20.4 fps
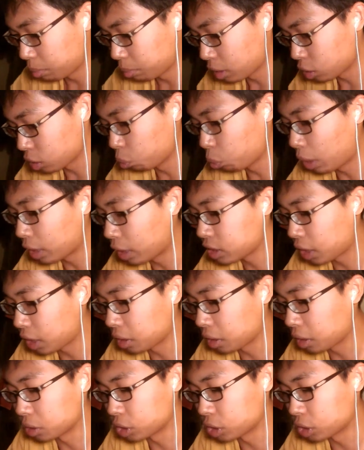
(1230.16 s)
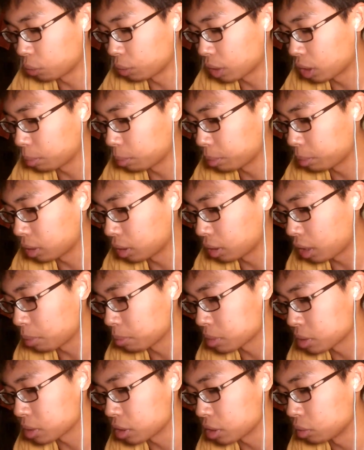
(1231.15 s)
Imagine White Tiger showing up in the
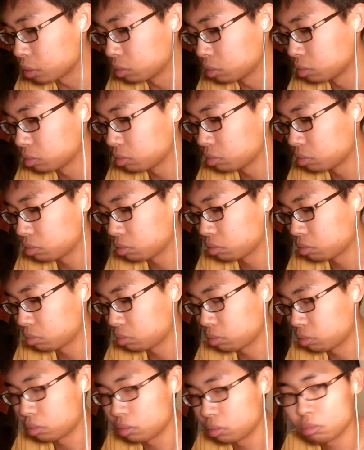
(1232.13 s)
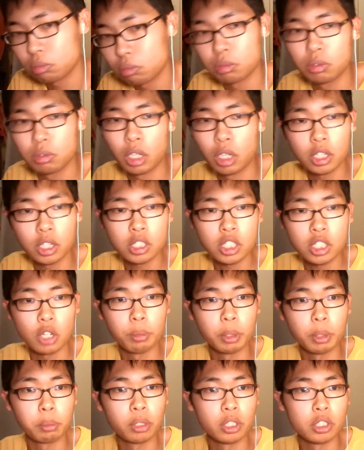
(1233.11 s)
MCU. I guess that would
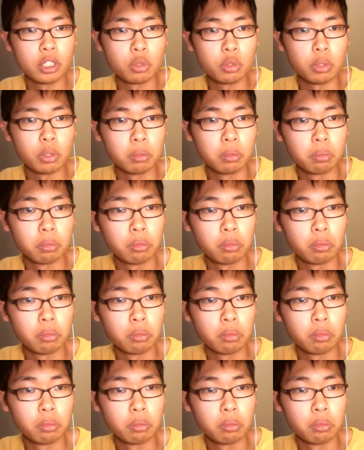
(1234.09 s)
be pretty sweet.